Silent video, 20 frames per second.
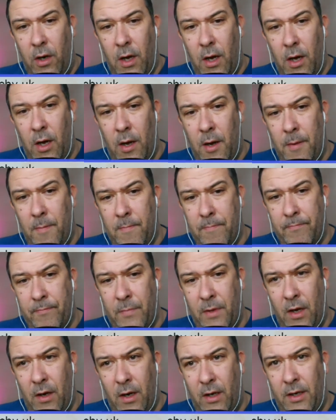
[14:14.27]

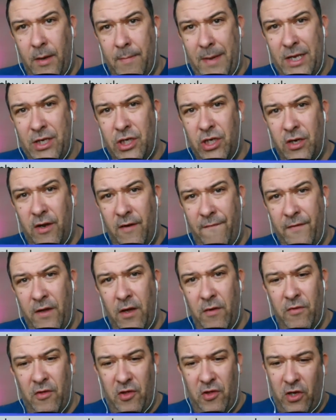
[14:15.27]
I can mention a
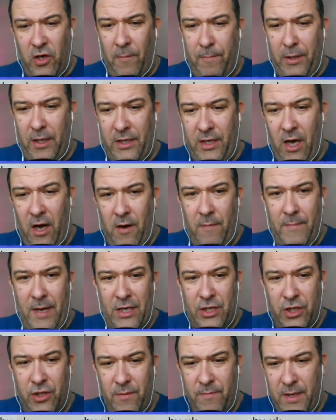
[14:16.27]
few. There's a couple I can't
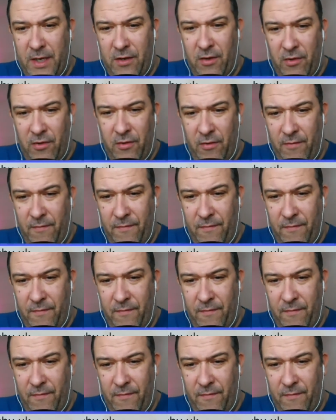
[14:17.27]
mention because of